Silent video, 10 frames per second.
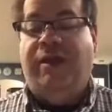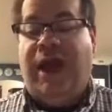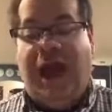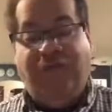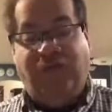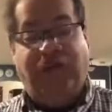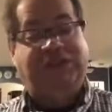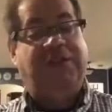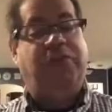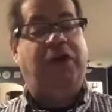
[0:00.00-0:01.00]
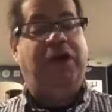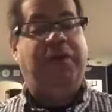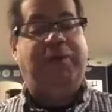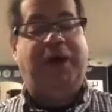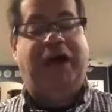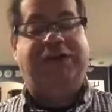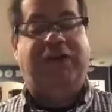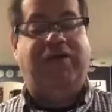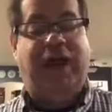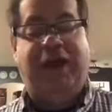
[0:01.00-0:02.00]
I feel it's important to be
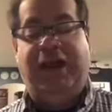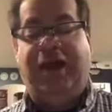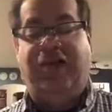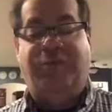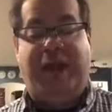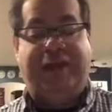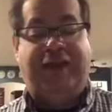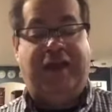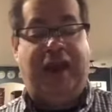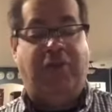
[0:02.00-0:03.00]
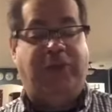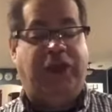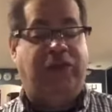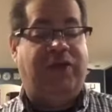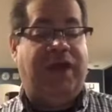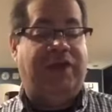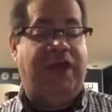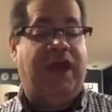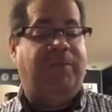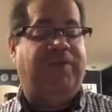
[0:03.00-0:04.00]
positive, not negative. Pets can help you do that.
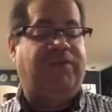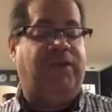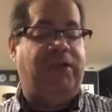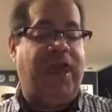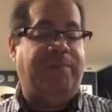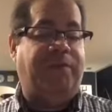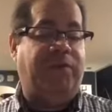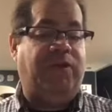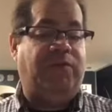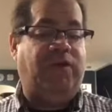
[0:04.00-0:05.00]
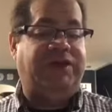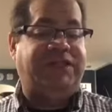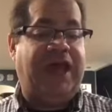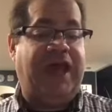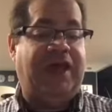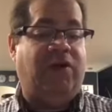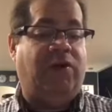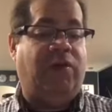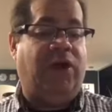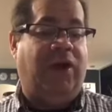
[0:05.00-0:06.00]
They help us feel happy when we're sad
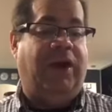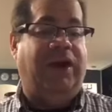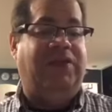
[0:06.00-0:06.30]
or worried.